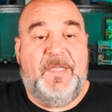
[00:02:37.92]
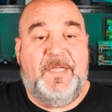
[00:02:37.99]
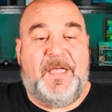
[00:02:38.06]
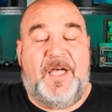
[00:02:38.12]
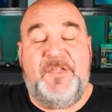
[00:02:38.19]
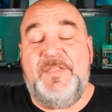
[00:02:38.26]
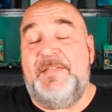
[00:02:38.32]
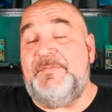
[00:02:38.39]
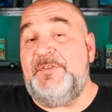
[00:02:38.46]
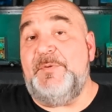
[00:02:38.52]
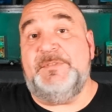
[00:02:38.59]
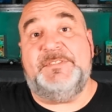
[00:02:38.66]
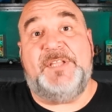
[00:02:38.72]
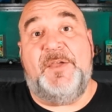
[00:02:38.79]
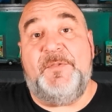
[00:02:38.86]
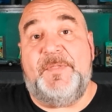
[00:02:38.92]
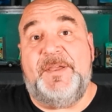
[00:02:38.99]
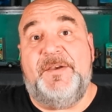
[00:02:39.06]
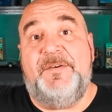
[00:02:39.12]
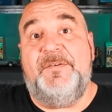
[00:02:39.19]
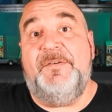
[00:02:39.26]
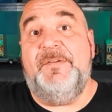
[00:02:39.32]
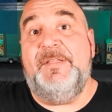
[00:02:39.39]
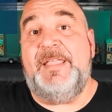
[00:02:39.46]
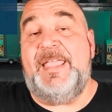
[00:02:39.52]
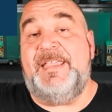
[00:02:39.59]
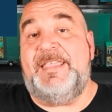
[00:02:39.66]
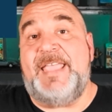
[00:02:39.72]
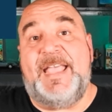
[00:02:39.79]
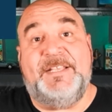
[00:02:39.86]
All you have to do is go there
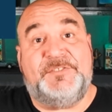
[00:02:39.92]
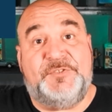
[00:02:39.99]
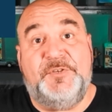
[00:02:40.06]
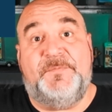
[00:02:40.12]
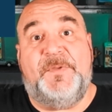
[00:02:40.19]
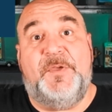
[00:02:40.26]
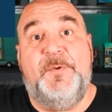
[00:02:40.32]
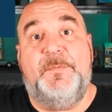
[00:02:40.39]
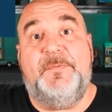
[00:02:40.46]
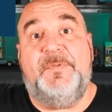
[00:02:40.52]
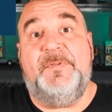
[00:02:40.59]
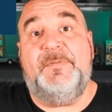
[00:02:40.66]
and cast your vote.